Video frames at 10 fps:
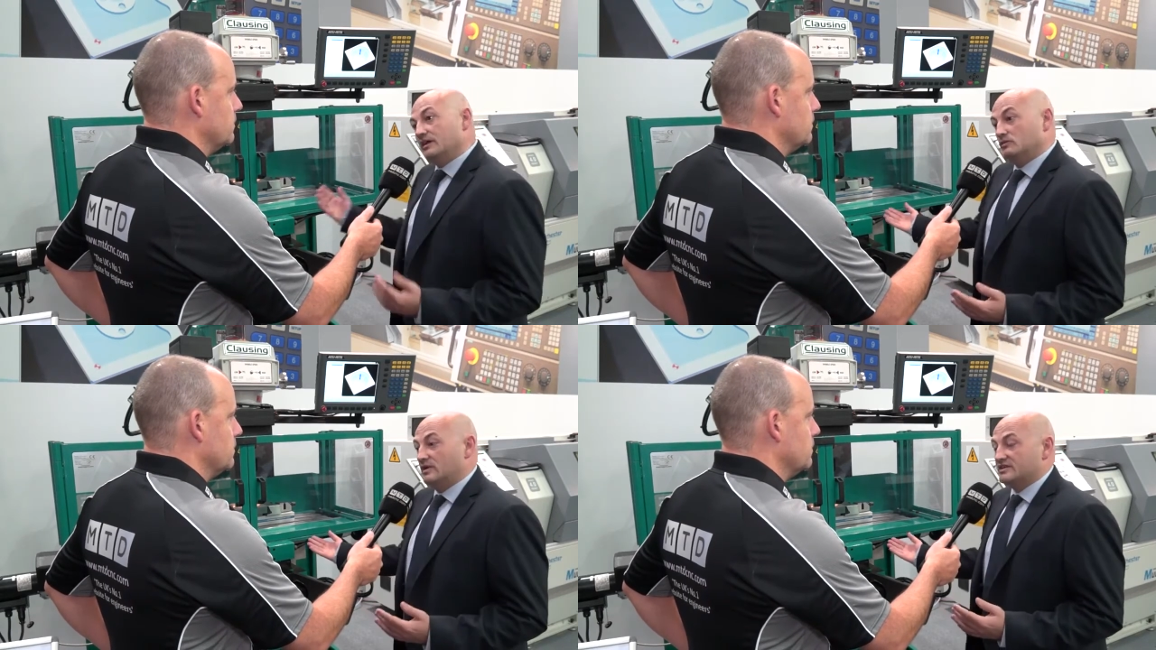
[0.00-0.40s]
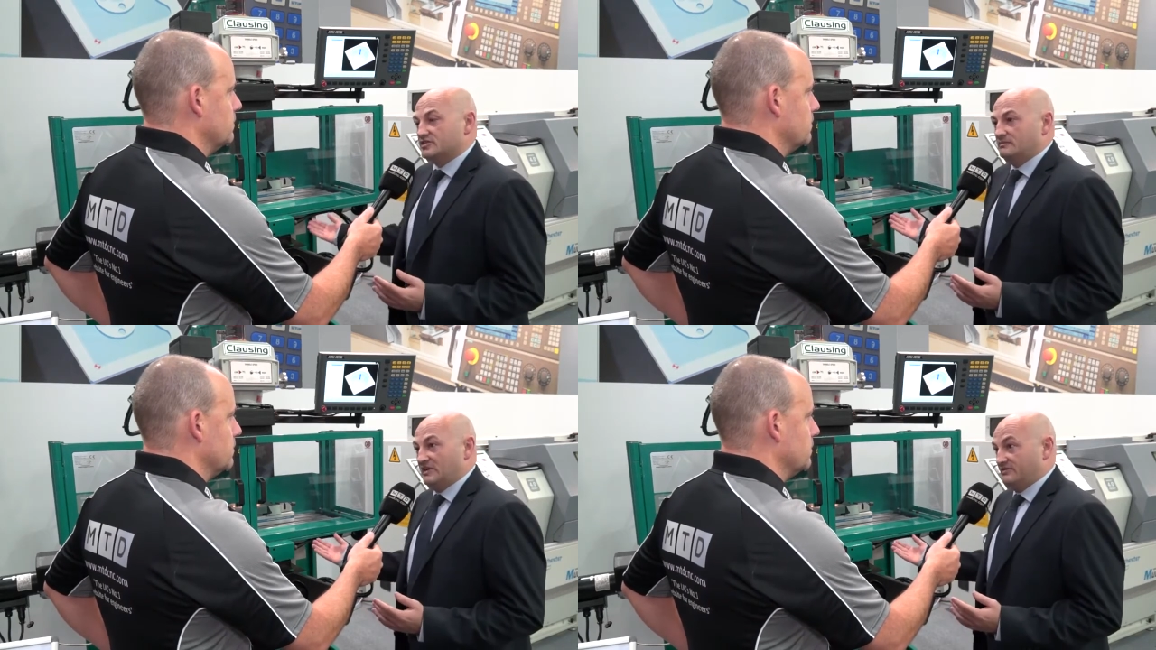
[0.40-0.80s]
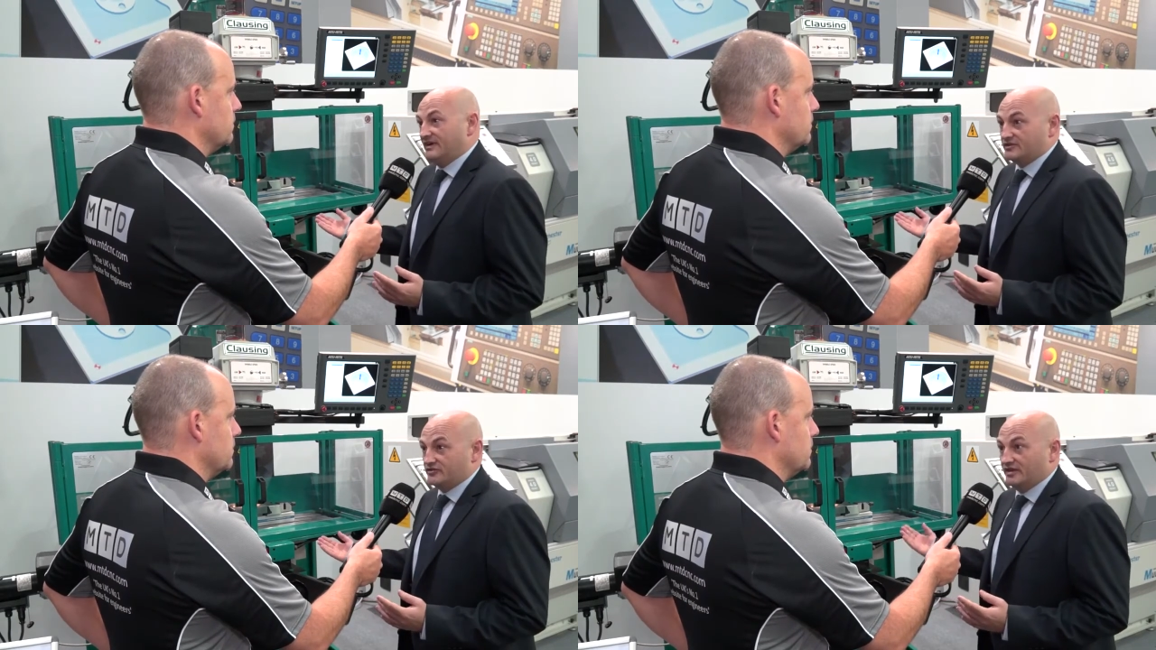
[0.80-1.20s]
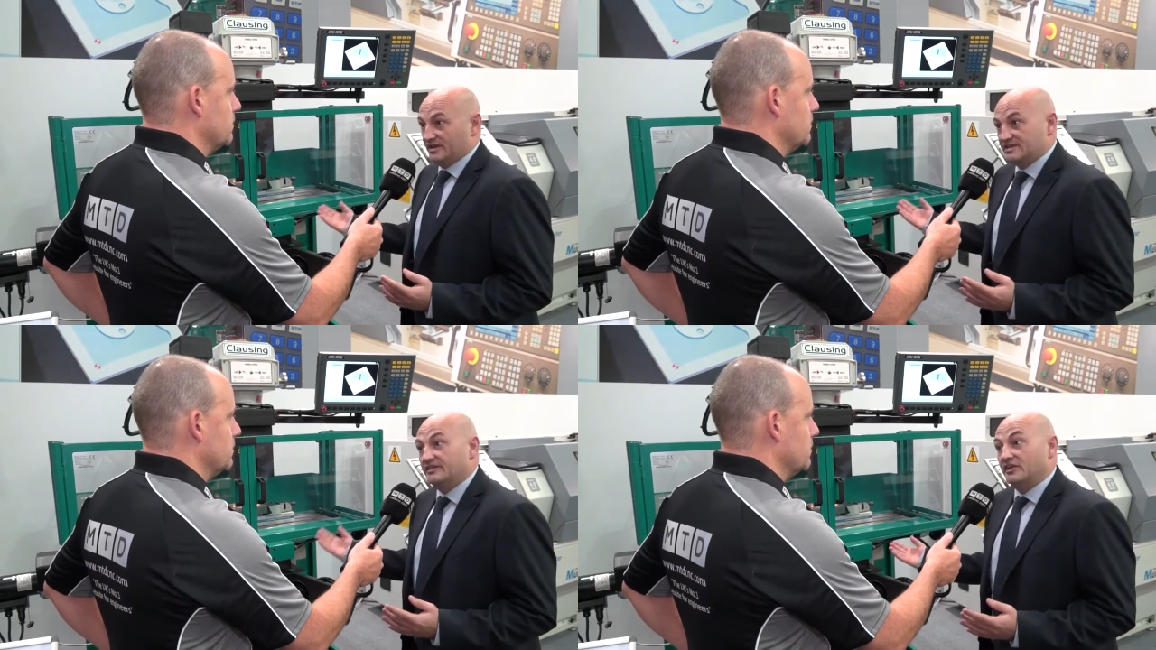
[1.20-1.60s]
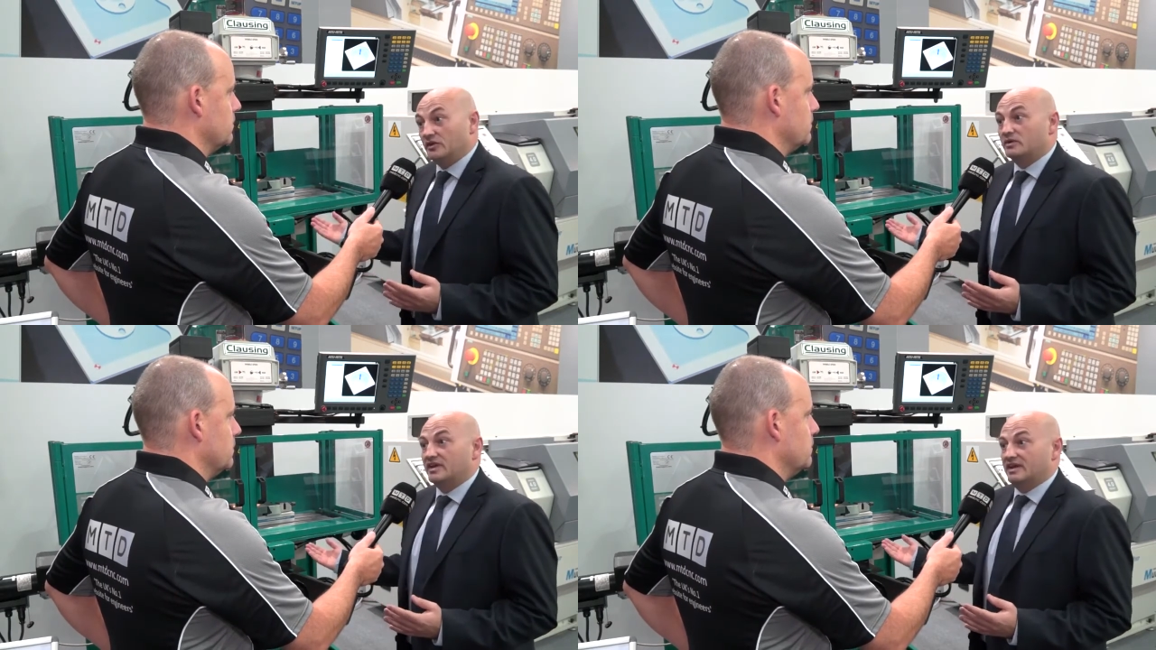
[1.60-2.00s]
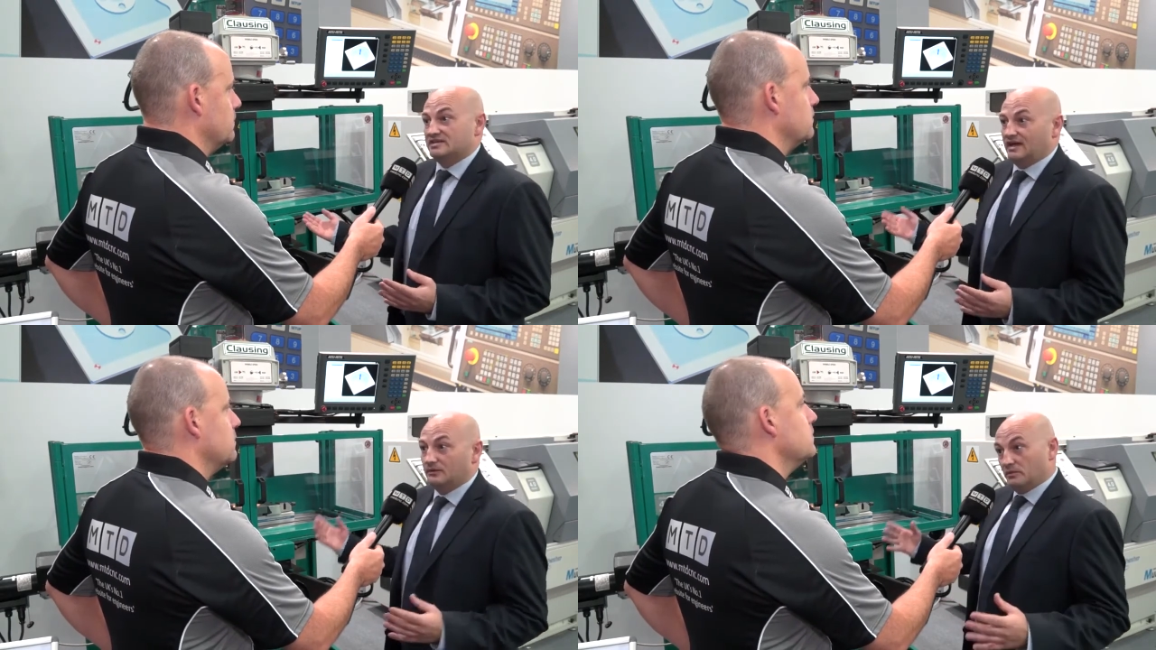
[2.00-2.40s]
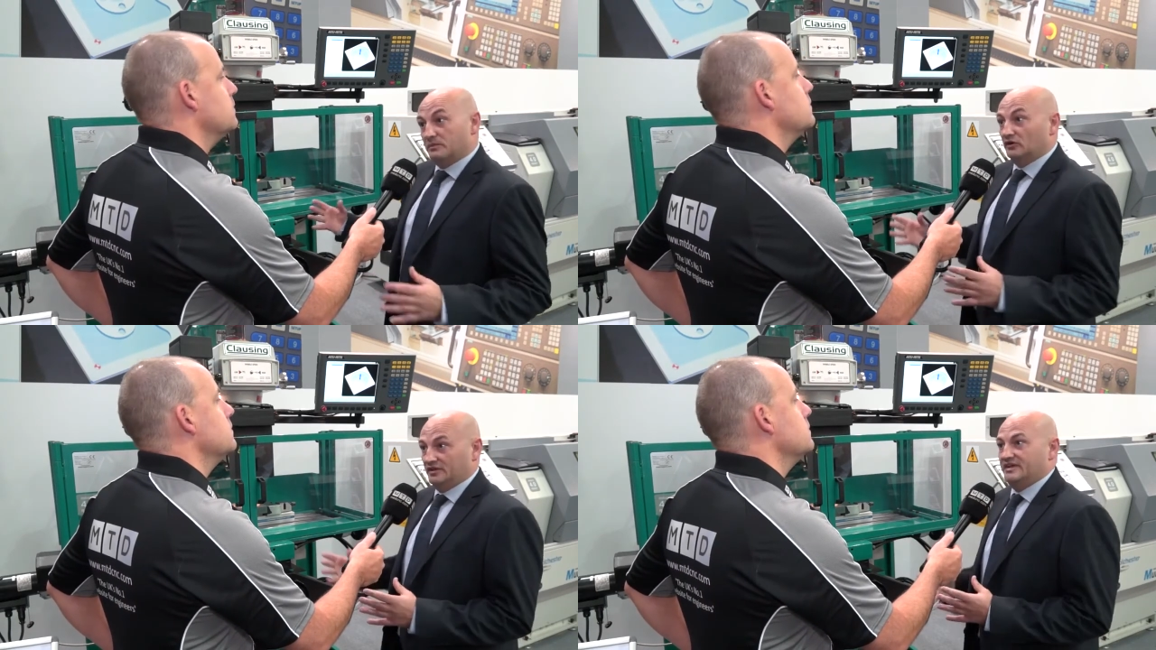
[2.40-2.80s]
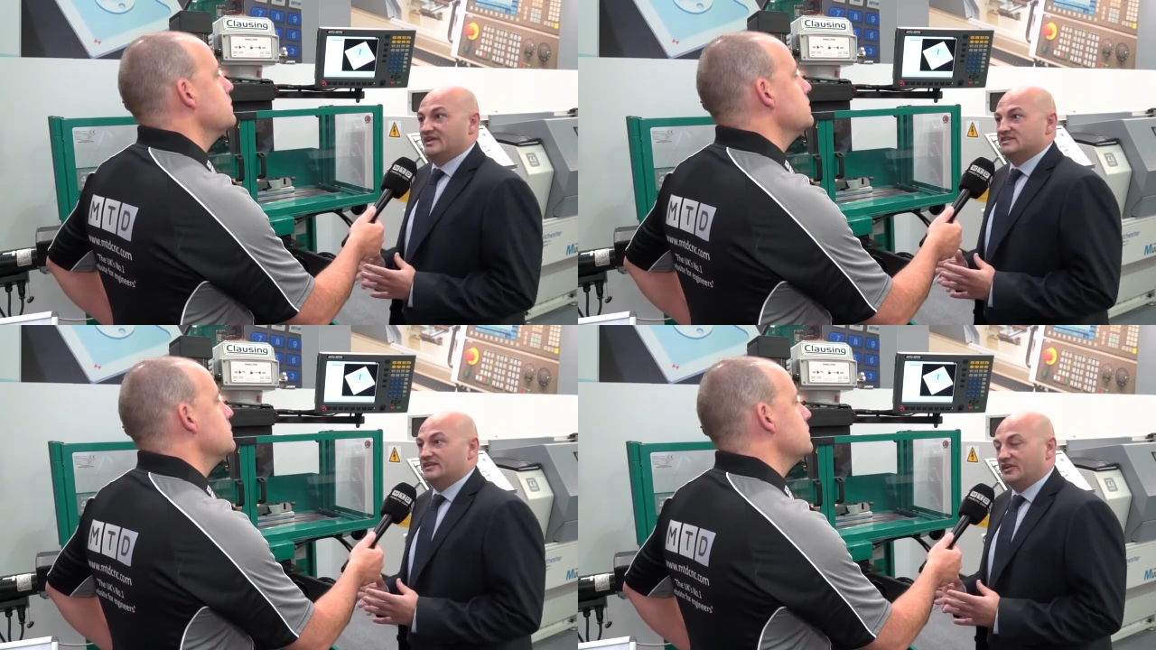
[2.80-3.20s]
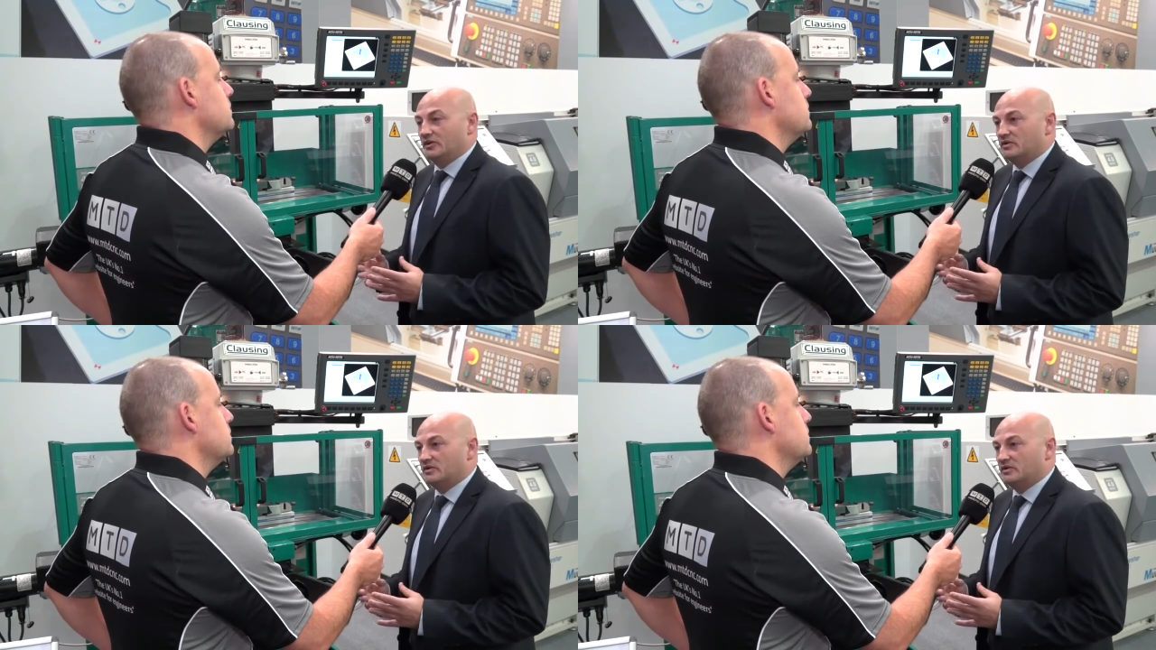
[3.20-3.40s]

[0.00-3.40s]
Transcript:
Speaker 1: we're actually manufacturing this in the UK side, we're building this in the